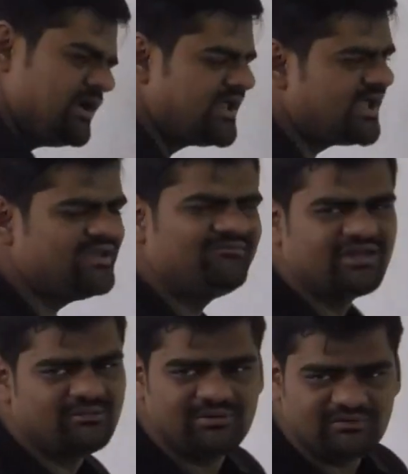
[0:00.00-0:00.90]
take any
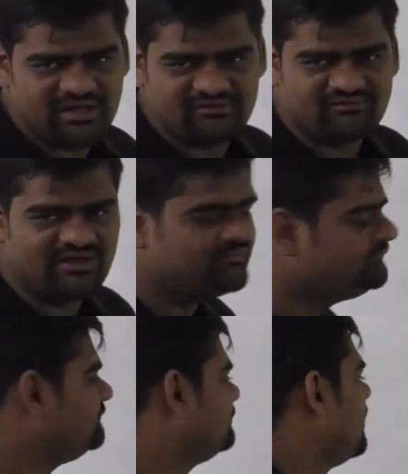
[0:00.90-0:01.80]
variable x, y.
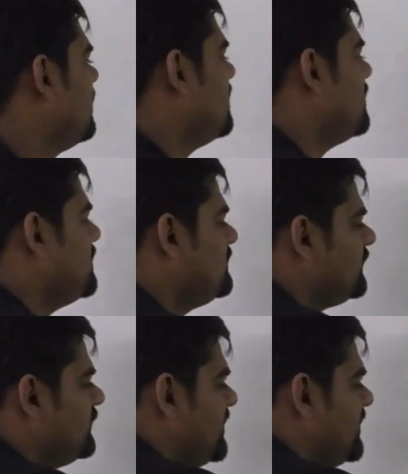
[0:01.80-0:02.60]
So